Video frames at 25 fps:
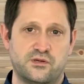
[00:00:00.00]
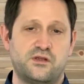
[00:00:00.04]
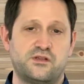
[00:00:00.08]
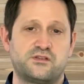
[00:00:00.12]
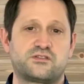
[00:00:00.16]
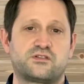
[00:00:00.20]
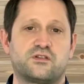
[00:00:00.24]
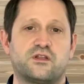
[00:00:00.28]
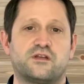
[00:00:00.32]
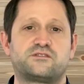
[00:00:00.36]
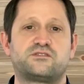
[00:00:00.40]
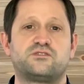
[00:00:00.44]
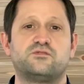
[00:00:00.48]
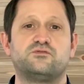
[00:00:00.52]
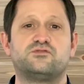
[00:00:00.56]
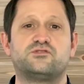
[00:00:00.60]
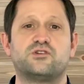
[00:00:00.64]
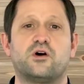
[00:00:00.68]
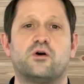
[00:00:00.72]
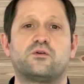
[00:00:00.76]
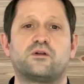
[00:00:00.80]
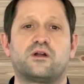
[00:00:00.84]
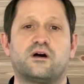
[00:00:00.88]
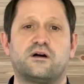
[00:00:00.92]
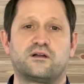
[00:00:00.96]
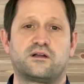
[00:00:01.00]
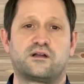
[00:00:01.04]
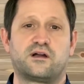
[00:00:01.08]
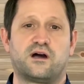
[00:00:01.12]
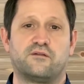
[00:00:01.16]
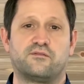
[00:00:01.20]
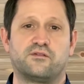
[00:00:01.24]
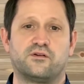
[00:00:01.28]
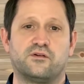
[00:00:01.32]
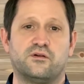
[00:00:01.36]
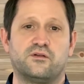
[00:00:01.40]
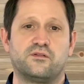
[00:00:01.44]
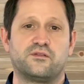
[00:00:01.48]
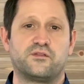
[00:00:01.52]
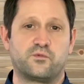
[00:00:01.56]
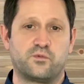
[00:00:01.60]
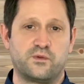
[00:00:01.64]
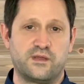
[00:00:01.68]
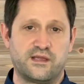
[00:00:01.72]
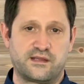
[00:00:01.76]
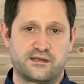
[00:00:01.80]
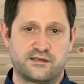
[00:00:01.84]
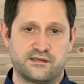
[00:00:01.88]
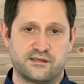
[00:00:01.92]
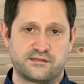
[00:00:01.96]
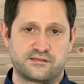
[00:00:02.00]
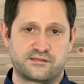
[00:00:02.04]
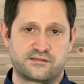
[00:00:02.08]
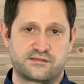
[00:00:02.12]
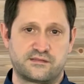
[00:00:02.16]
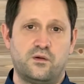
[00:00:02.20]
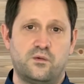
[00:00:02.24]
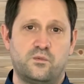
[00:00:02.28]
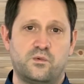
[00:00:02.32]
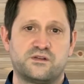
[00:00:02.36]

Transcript: so that you don't uncover the weakness,